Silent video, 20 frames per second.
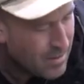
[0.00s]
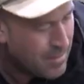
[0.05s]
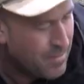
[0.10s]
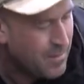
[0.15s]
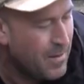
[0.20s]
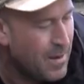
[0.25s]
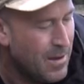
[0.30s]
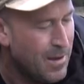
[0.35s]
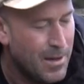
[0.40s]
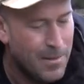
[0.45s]

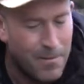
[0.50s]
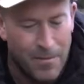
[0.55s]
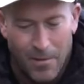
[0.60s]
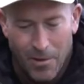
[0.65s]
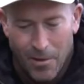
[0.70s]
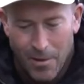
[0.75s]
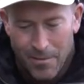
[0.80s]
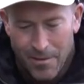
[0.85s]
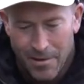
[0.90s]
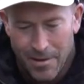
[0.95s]

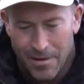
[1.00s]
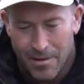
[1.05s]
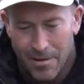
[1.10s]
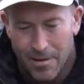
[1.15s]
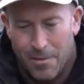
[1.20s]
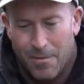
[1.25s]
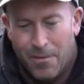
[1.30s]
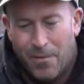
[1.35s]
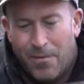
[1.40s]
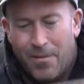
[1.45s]
35 and a
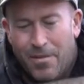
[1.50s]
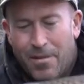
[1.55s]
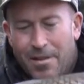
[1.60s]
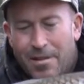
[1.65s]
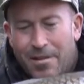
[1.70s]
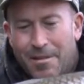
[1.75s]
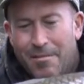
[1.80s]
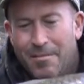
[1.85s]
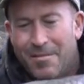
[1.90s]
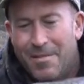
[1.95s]
half.
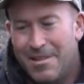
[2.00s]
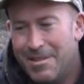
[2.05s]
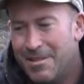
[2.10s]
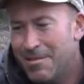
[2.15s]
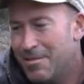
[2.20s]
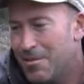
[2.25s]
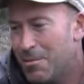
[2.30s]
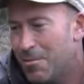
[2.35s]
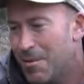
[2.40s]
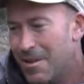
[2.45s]

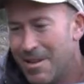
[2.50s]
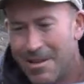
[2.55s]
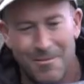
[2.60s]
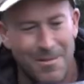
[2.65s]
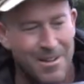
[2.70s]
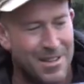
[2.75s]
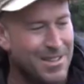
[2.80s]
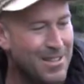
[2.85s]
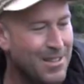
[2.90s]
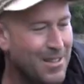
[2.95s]
20
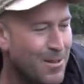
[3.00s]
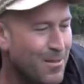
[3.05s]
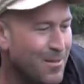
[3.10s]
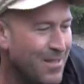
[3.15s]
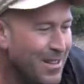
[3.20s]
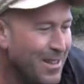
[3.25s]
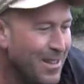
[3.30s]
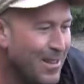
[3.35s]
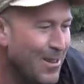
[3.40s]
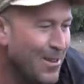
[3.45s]
minutes
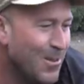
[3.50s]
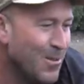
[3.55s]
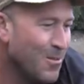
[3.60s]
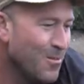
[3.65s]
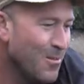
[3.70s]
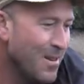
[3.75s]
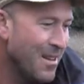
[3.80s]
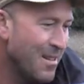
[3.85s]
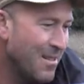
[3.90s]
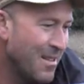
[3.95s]
after the
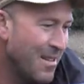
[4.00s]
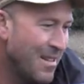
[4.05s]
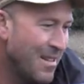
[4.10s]
last one.